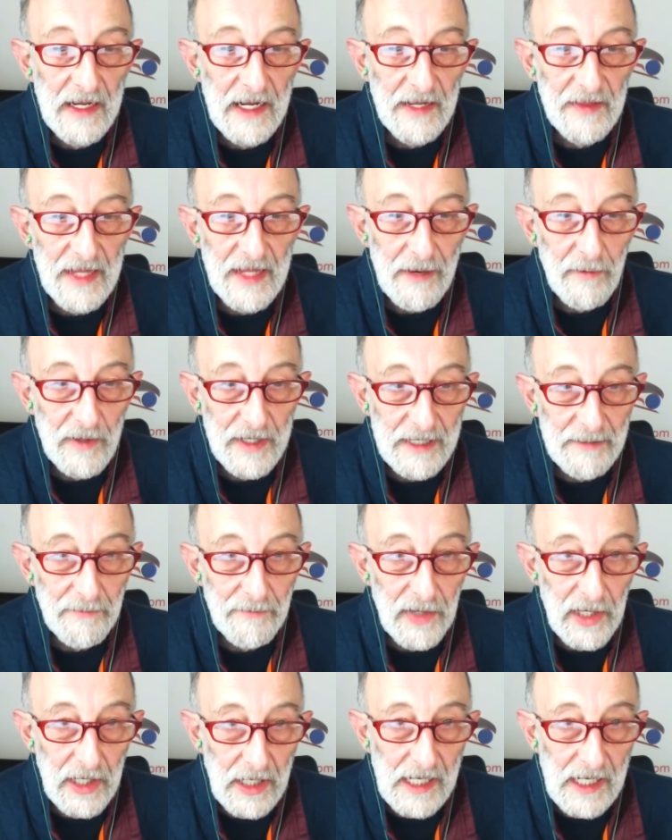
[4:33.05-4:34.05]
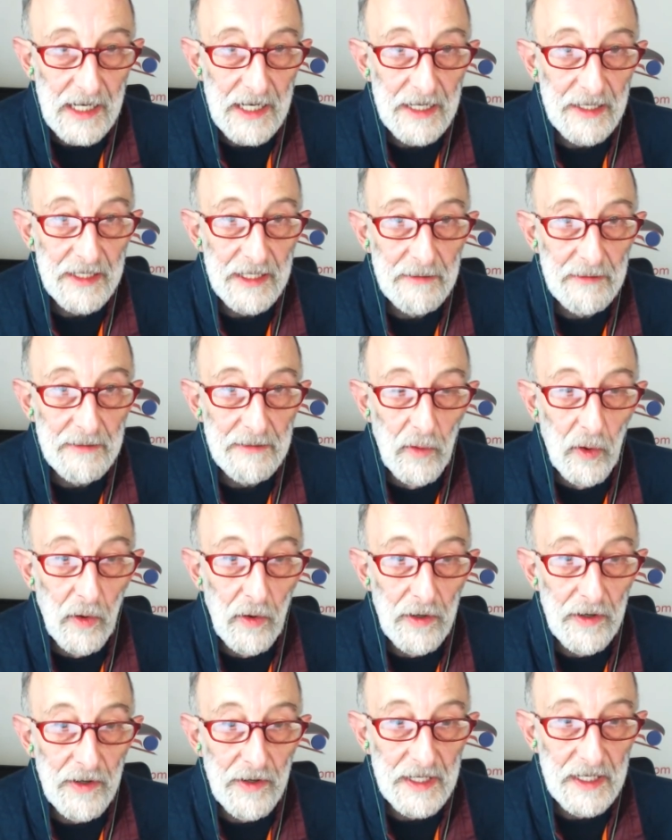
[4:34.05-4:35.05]
And that would imply that
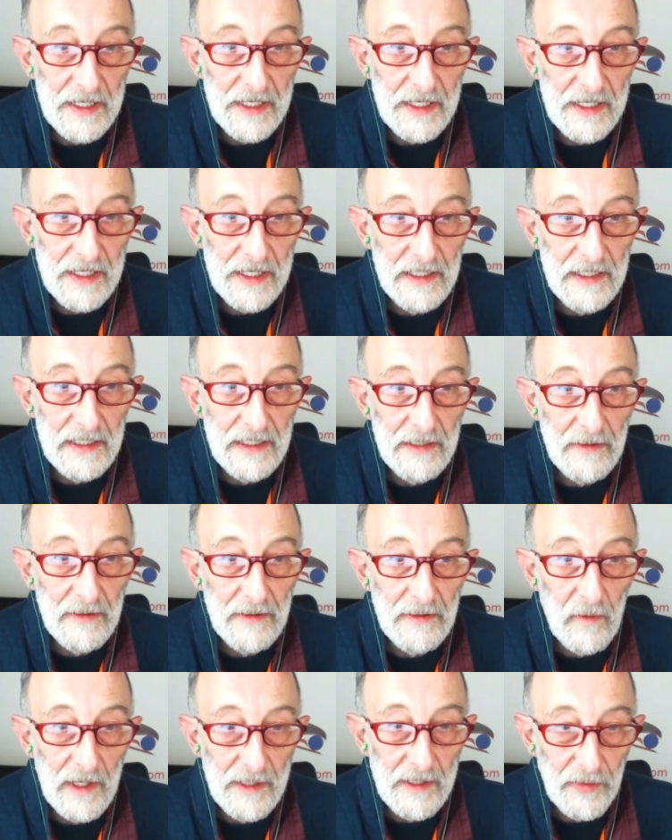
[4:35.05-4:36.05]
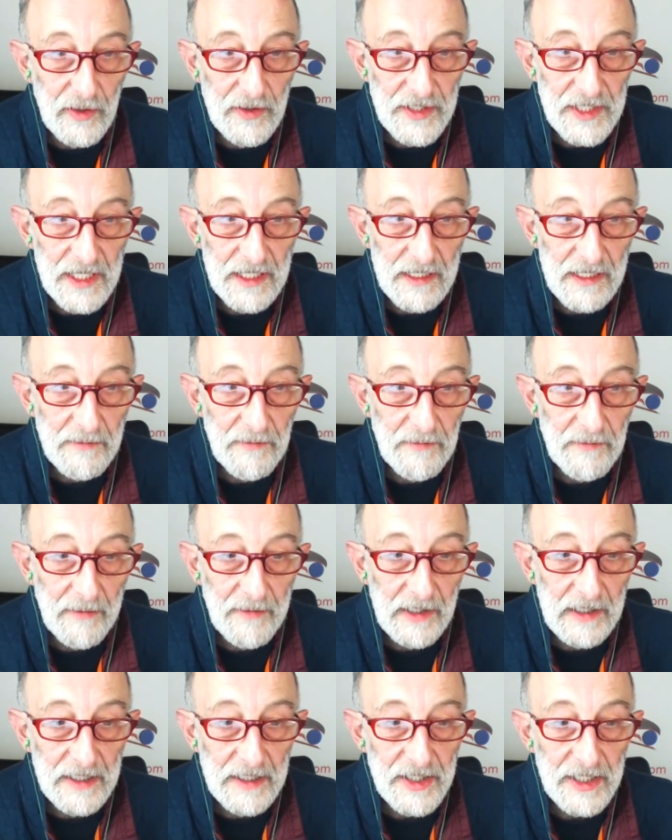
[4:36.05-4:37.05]
more than 1% of the
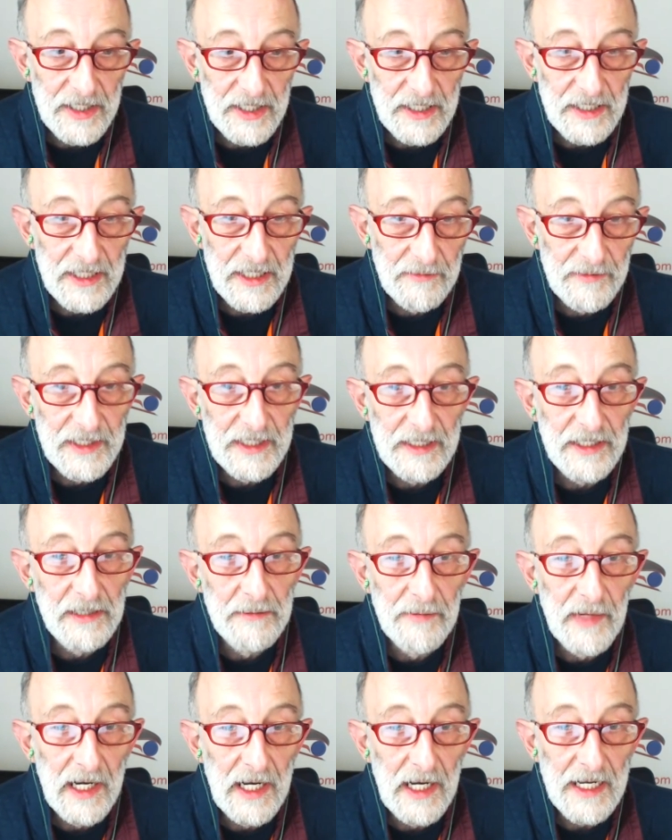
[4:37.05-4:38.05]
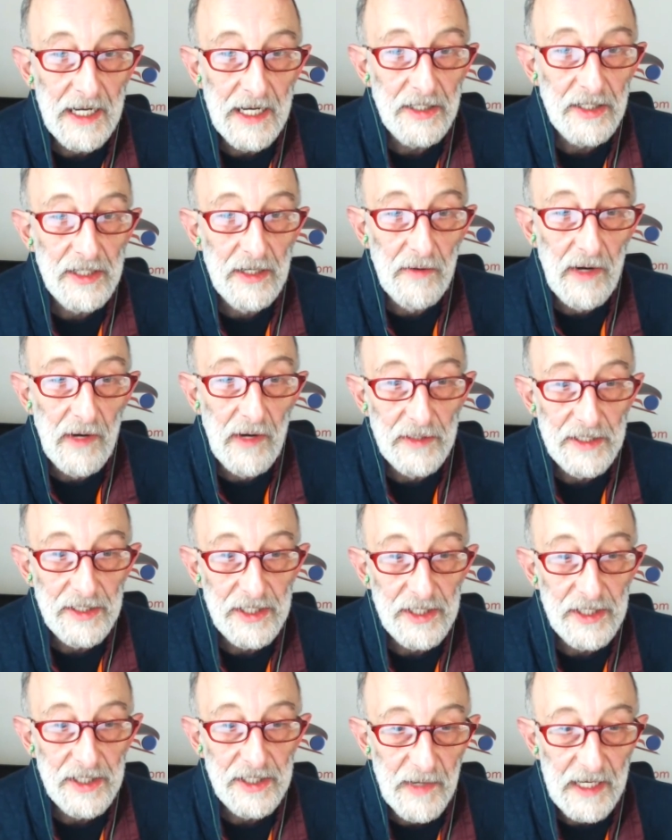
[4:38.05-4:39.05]
populace is attempting to buy it. So I would
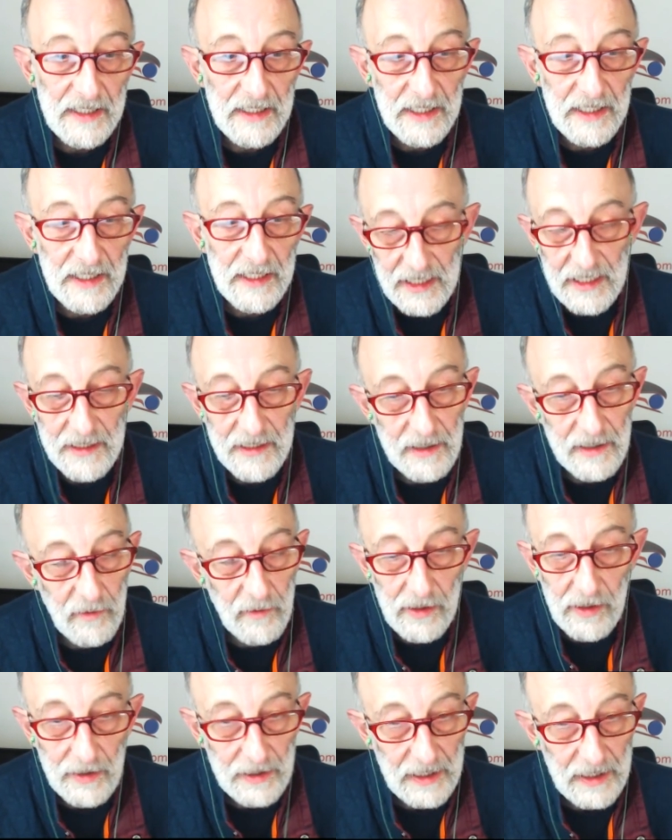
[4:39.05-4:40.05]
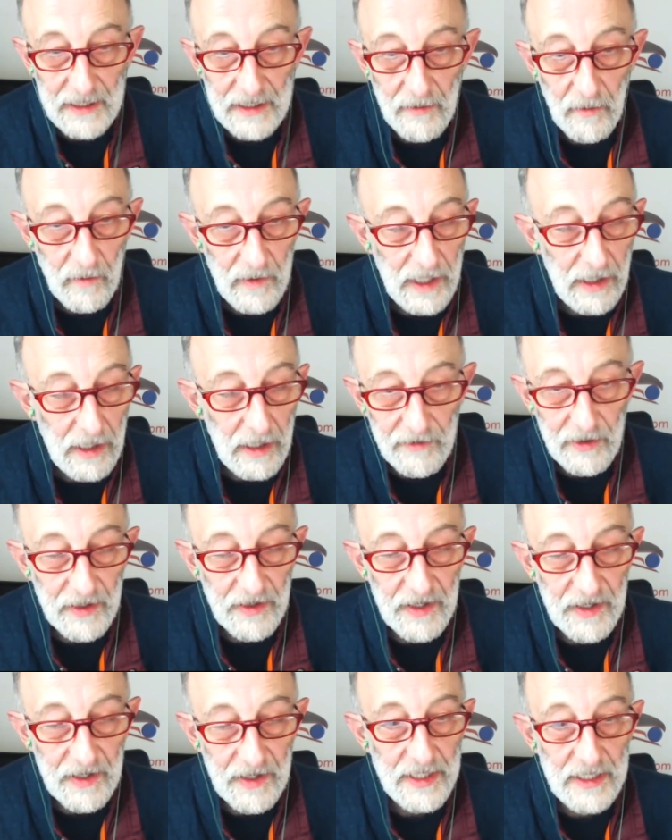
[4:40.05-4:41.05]
suspect, again, that we're looking at well over
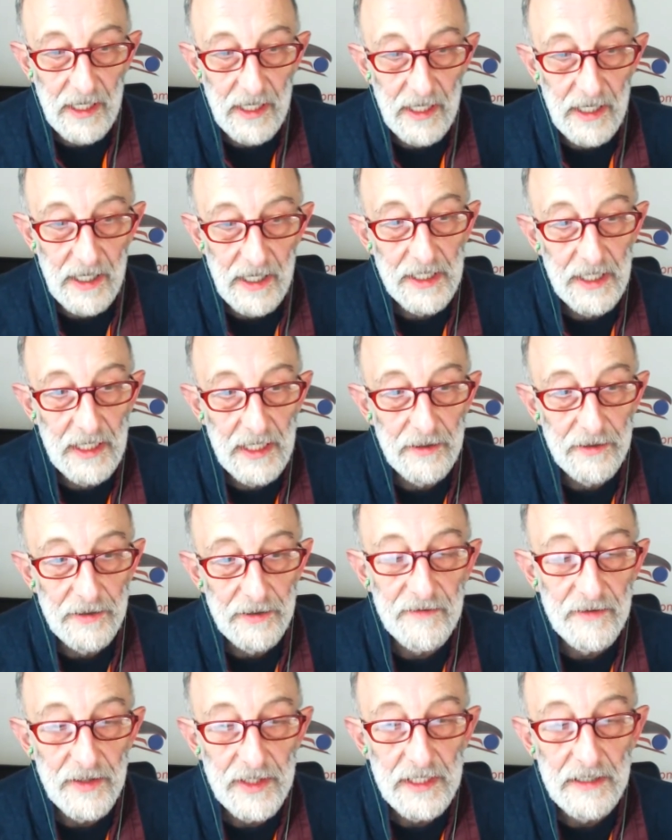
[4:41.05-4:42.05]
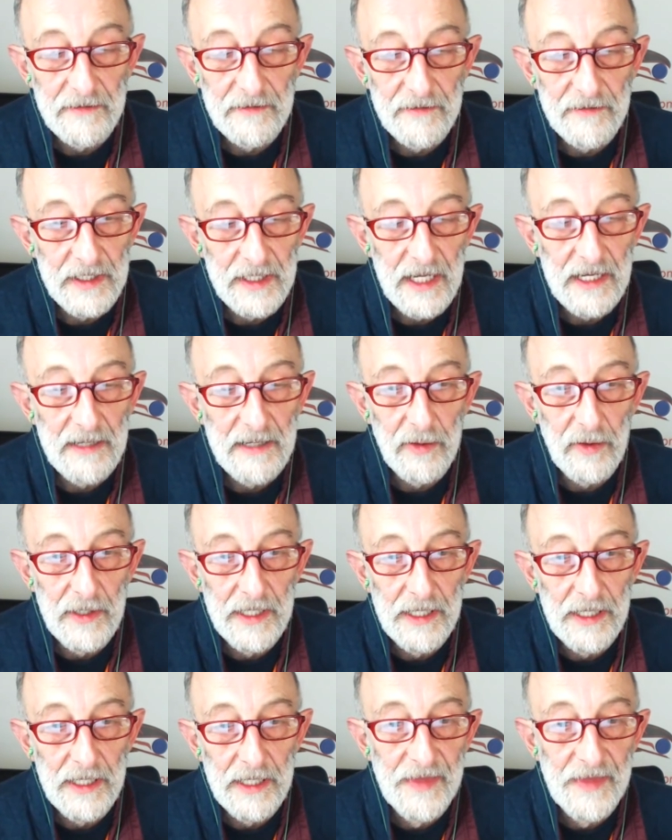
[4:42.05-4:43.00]
$1,000 an ounce for silver at that point.